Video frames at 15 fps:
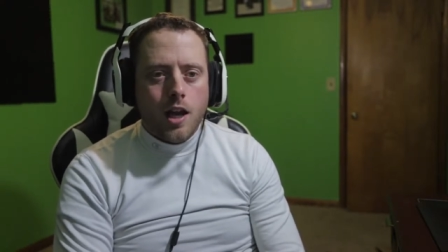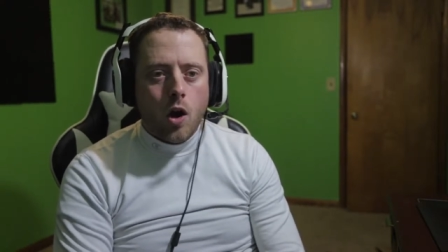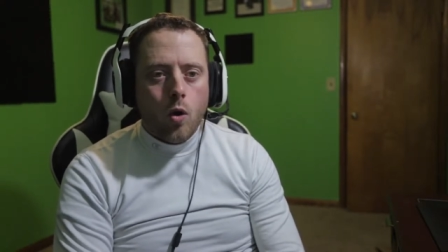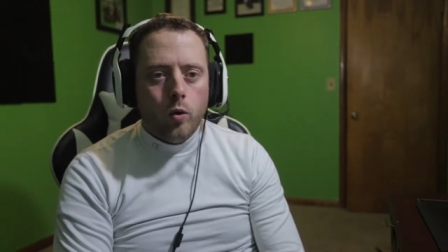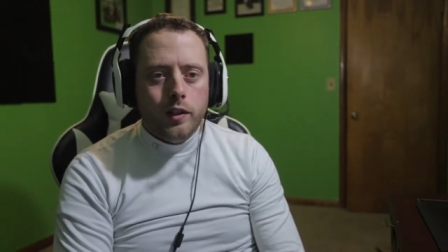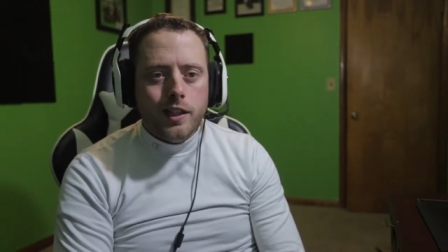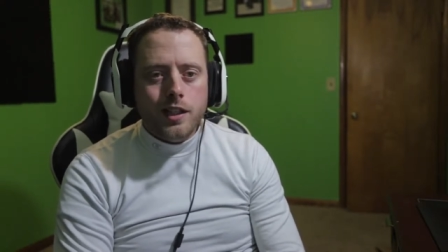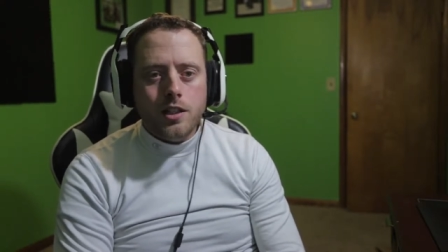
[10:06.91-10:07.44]
the
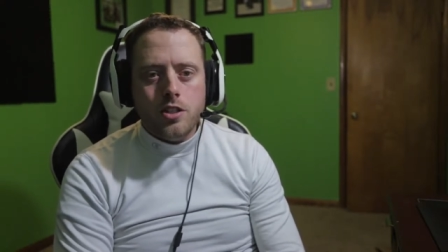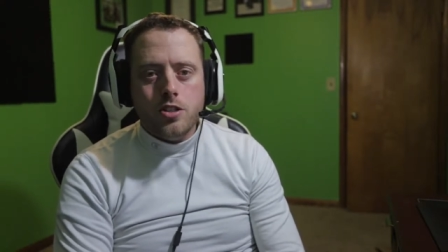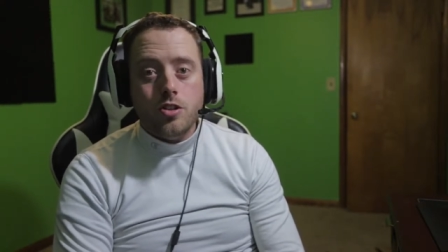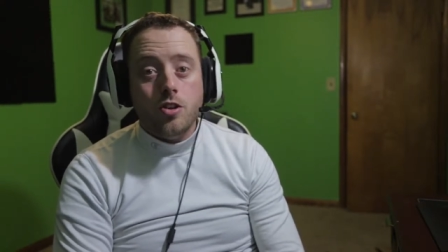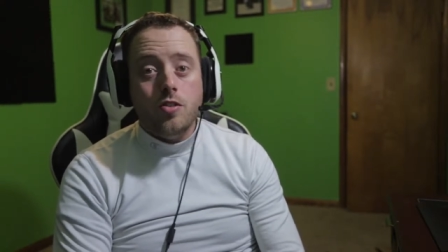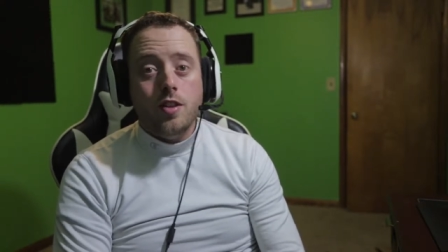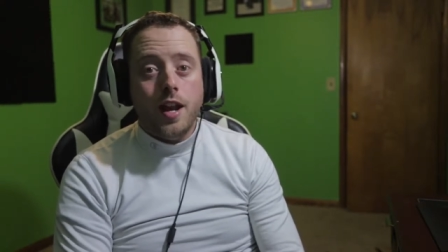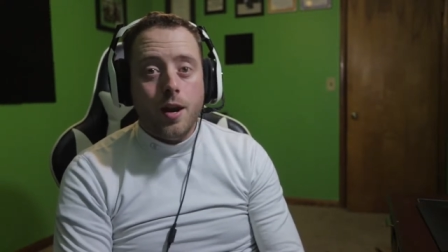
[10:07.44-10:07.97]
only
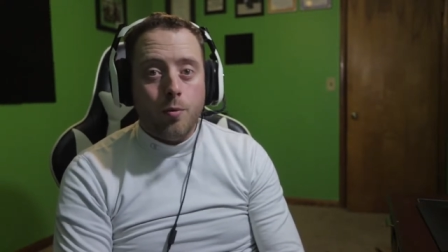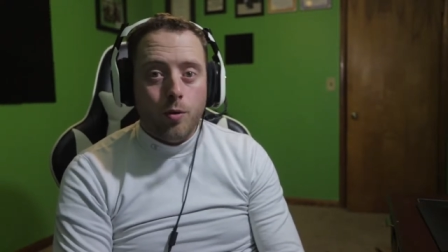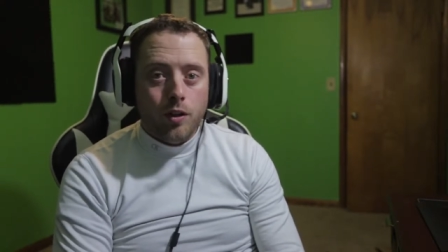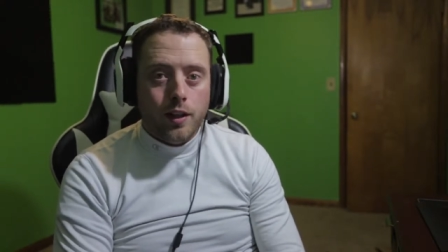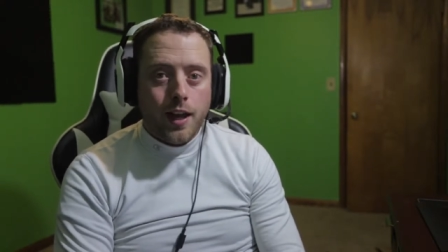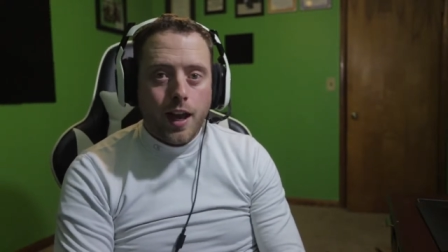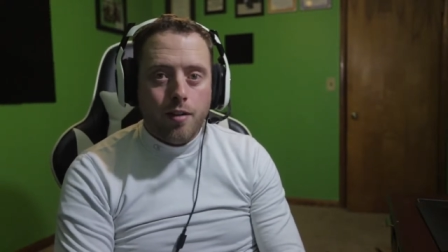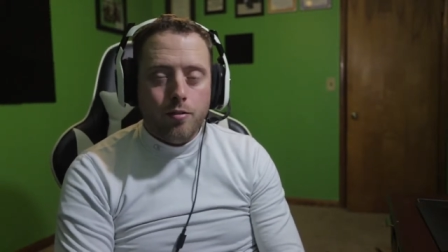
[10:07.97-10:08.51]
concern that I
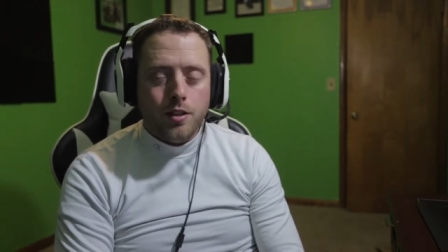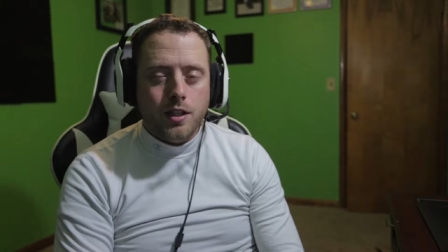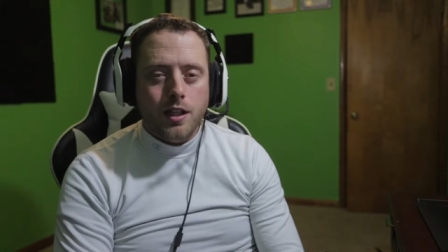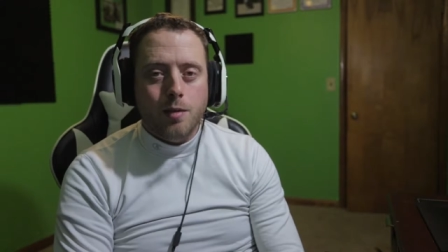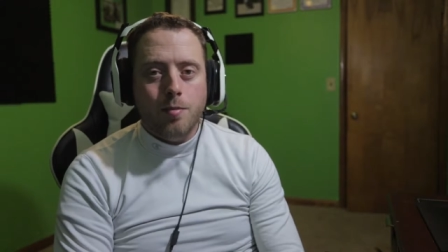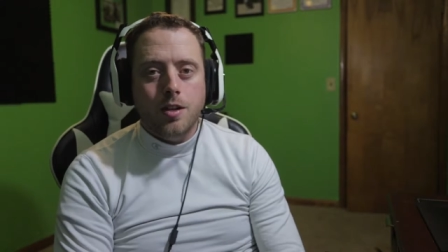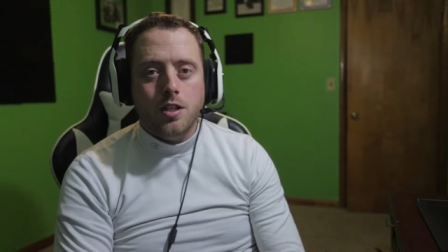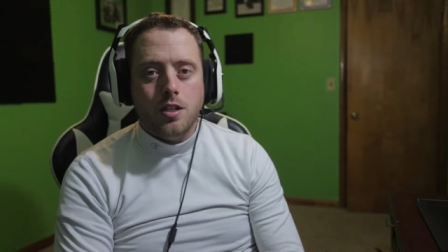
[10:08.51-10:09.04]
really have with the
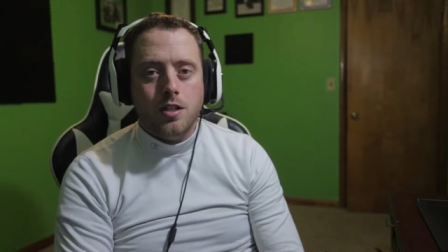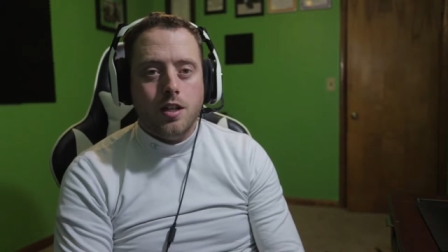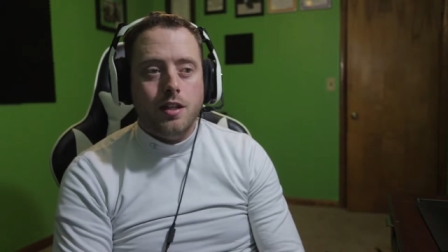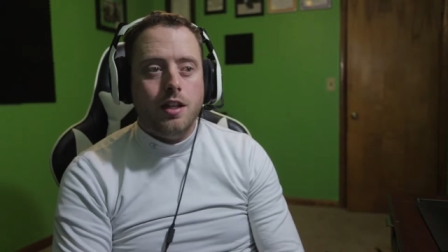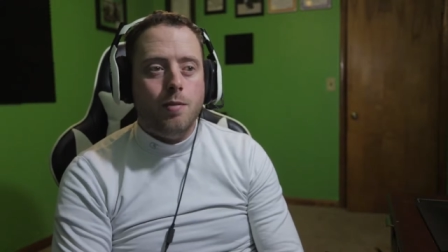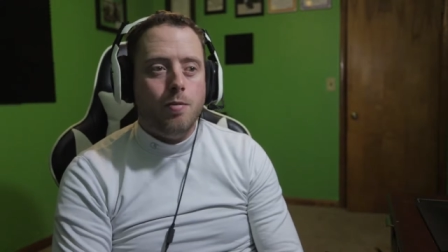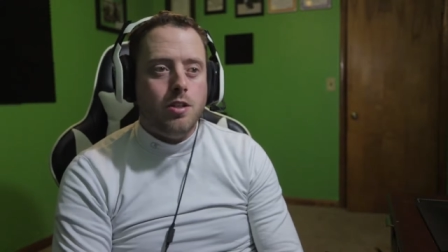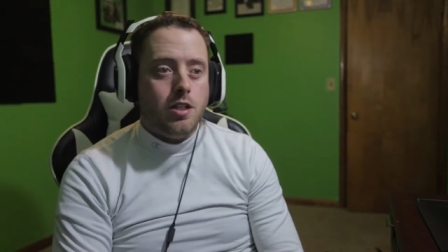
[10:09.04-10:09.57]
image is that
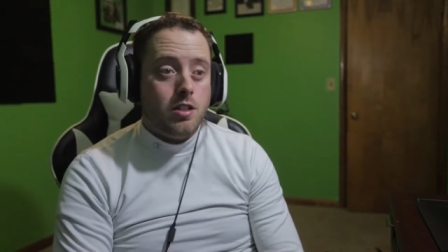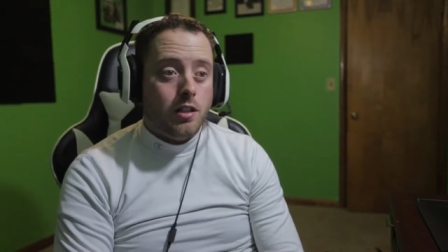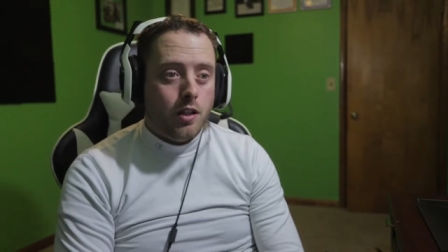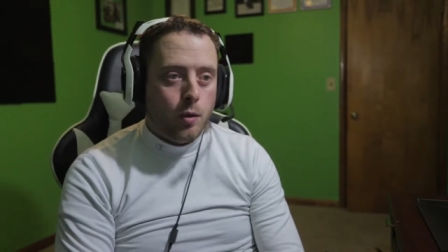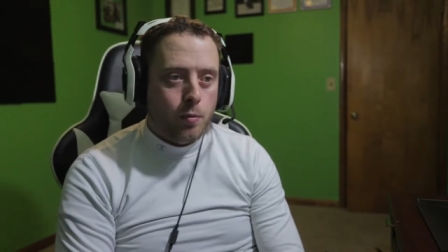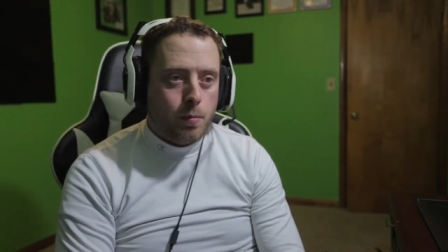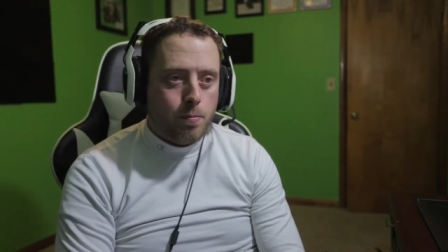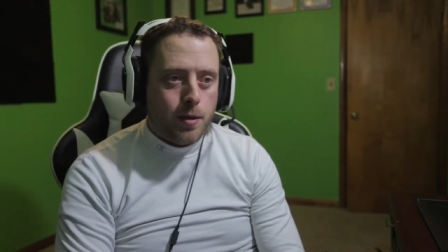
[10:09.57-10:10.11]
the image is a
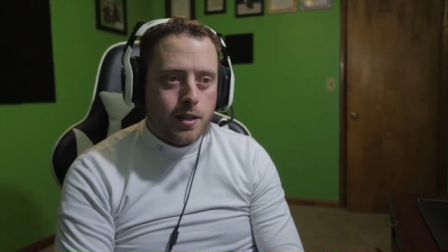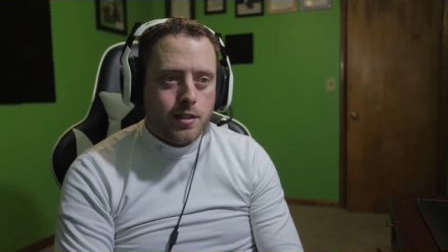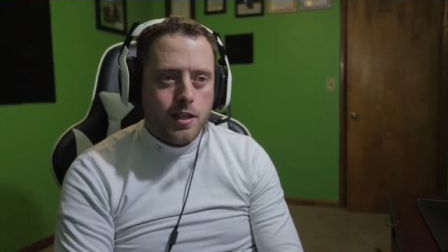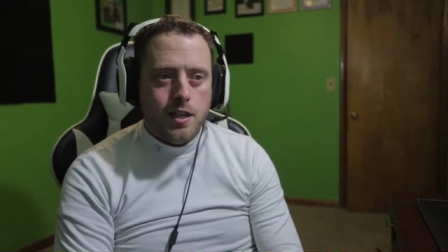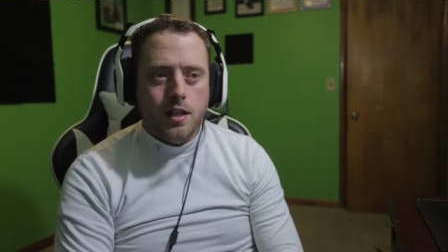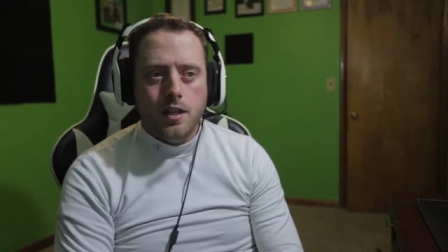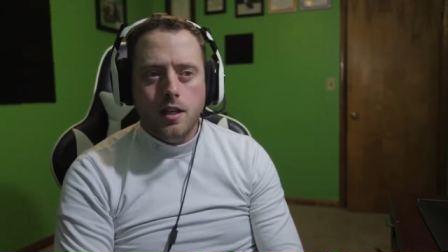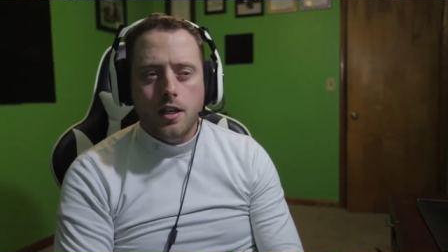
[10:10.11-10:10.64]
little bit
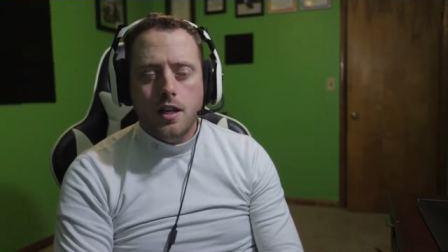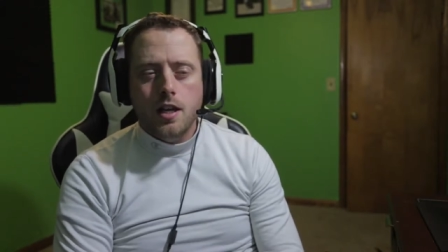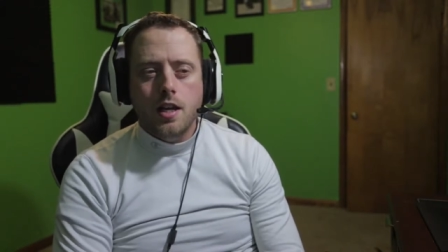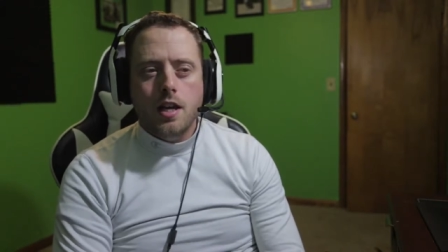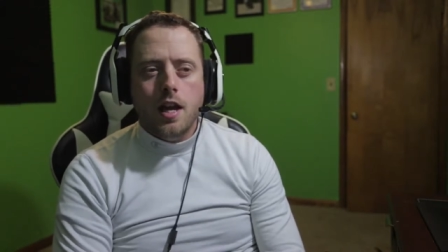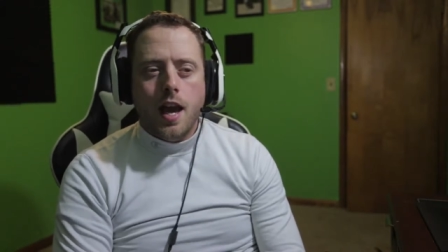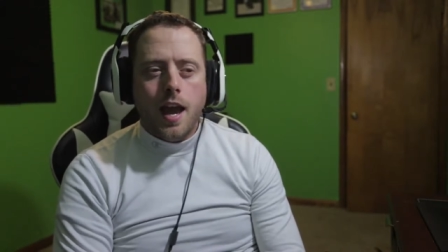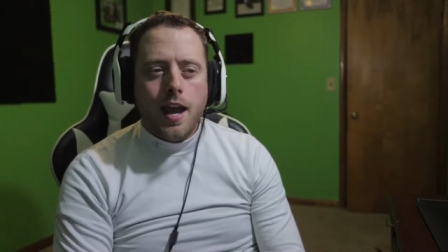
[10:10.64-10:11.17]
busy
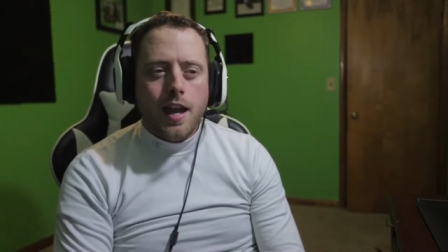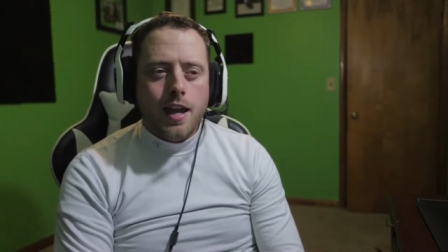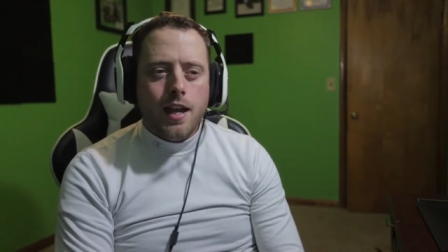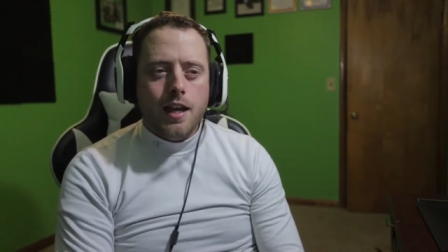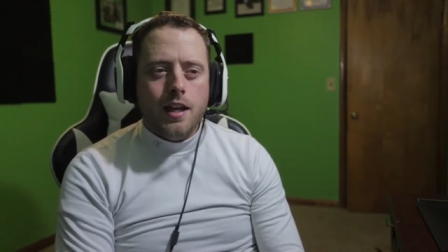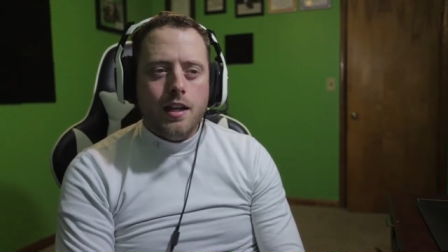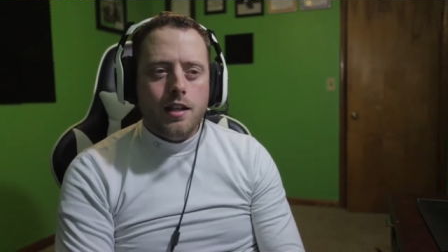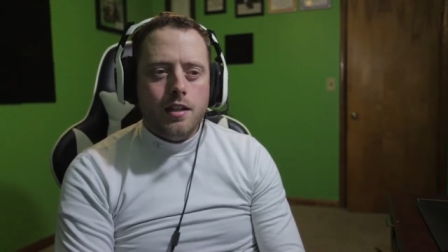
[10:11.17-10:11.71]

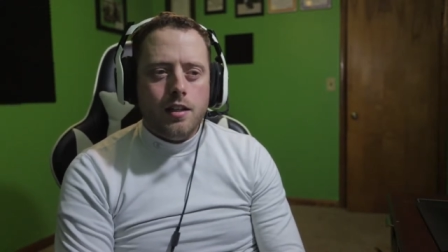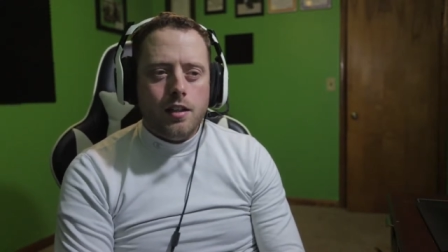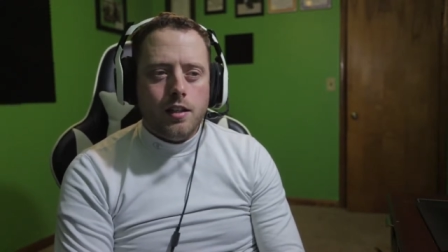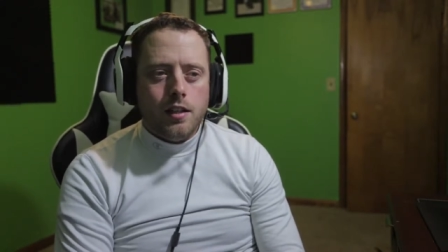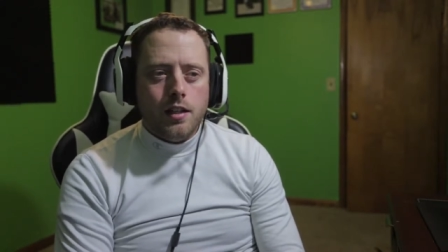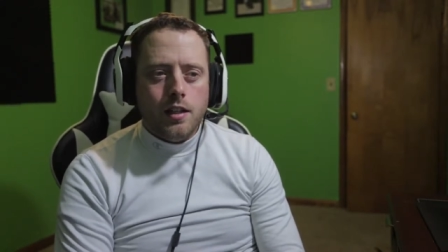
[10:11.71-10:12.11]
and